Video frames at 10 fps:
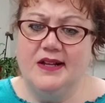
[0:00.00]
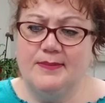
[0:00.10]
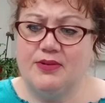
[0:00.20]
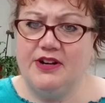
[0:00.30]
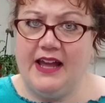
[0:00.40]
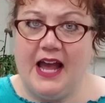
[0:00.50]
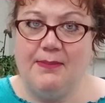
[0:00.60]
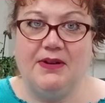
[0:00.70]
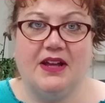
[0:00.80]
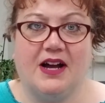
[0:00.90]
pretty
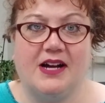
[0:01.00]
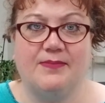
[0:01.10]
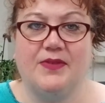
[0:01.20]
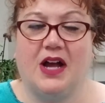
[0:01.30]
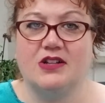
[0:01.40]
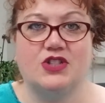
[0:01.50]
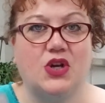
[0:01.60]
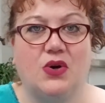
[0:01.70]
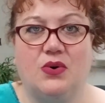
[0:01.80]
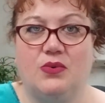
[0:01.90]
happy. I'll
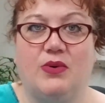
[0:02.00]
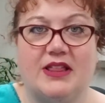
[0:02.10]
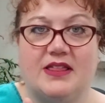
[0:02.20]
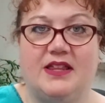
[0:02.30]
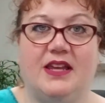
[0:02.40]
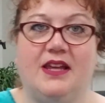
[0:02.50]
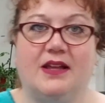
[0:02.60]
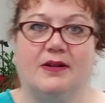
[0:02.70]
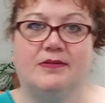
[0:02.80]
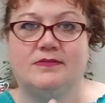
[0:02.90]
show what
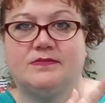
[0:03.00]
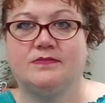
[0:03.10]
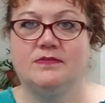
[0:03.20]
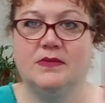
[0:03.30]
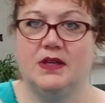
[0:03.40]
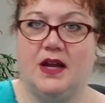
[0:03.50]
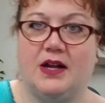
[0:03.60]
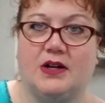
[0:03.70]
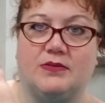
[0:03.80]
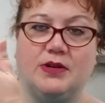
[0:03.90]
the, I don't
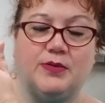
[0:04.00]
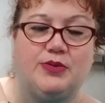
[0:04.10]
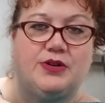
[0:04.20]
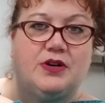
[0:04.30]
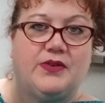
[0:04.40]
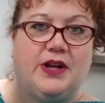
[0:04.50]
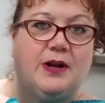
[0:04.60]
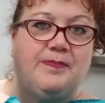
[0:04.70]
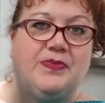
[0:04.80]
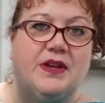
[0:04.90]
know, maybe put it over
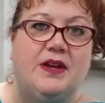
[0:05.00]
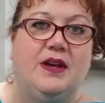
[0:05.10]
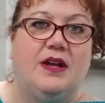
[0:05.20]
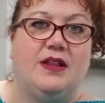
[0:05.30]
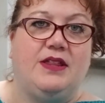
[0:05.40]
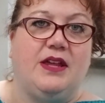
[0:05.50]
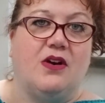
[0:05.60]
here, the